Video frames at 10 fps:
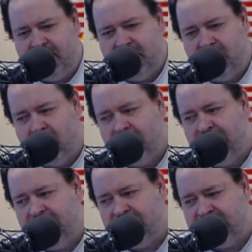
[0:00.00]
Normally,
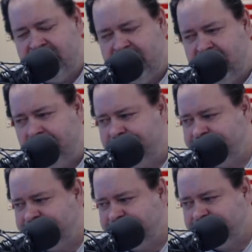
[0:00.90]
there's a
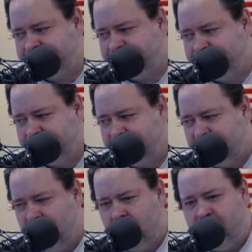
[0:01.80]

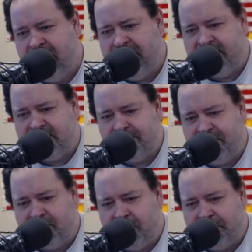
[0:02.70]
radius
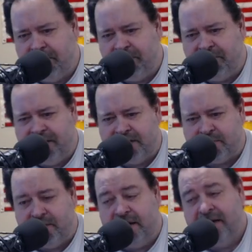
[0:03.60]
before you build your next
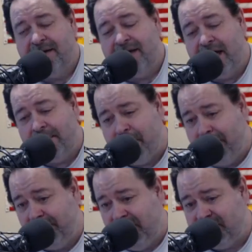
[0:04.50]
one, and a
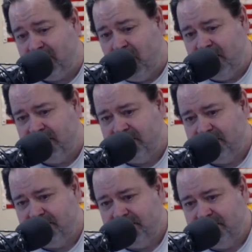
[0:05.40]
population-wise.
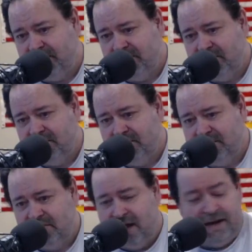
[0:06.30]

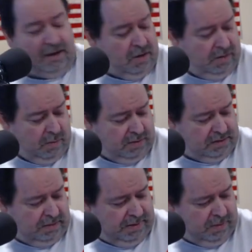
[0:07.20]
I didn't know there was
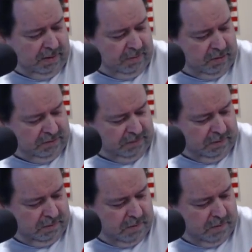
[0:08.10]
going to be one in Mooresville.